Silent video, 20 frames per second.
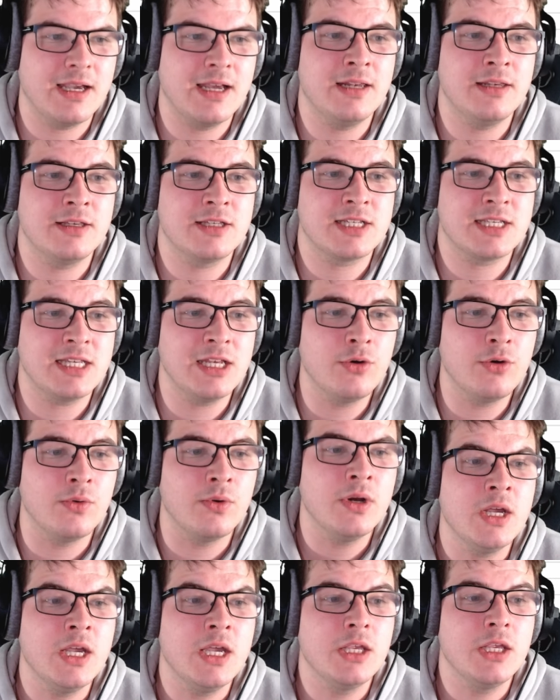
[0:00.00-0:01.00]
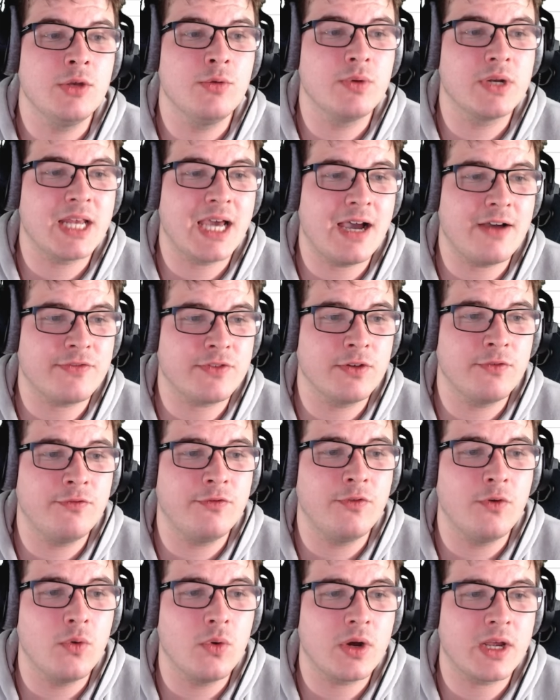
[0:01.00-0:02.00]
And still, you would have to
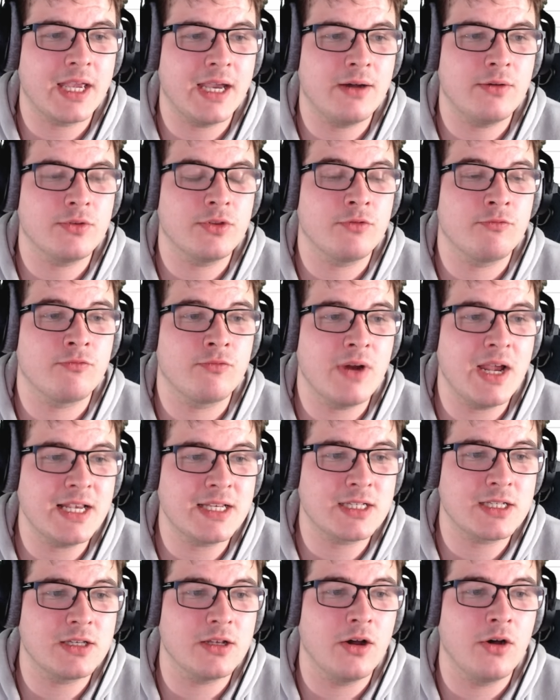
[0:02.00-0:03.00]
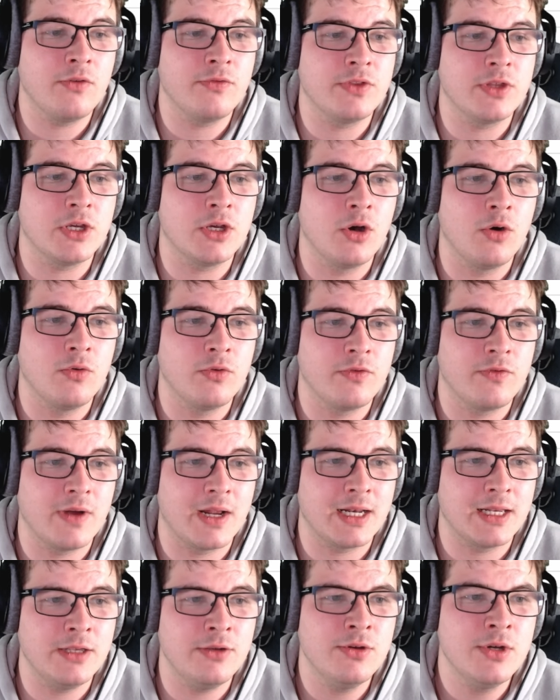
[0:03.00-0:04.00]
fork out the rest of the gold
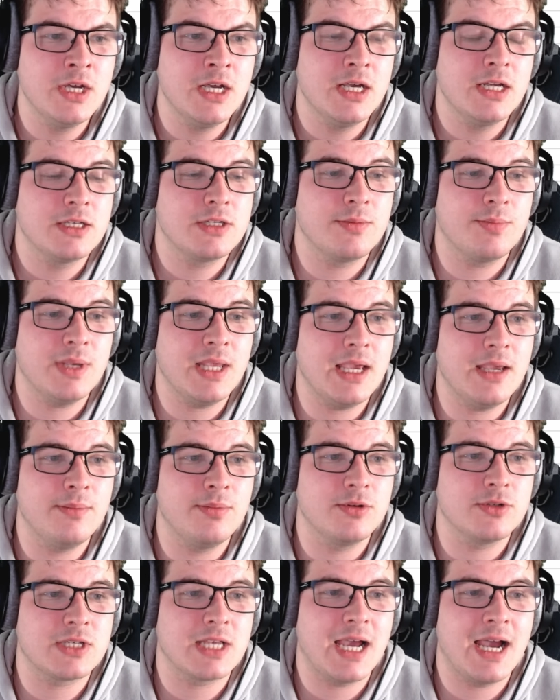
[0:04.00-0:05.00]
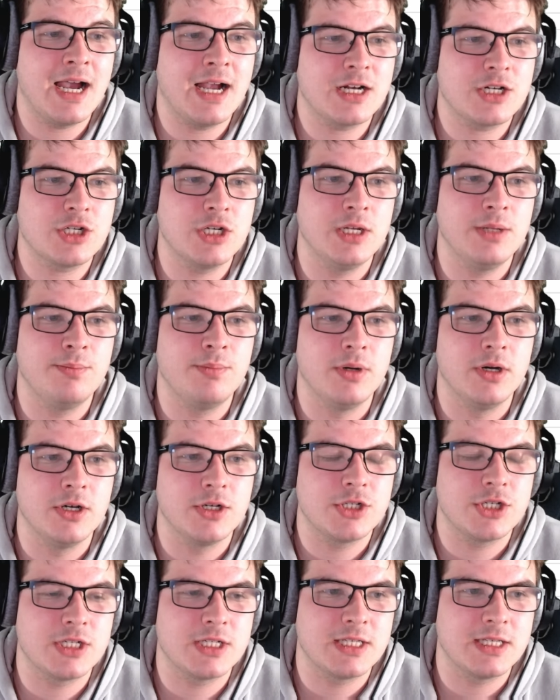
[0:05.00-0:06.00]
value to be able to actually
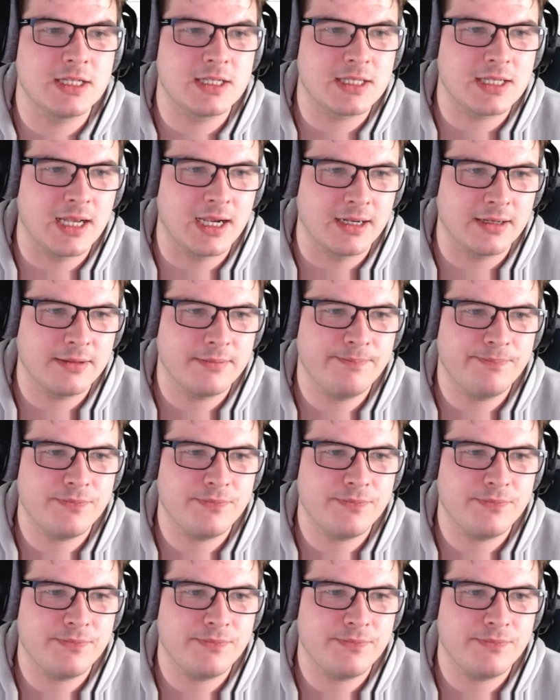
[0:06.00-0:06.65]
purchase this tank.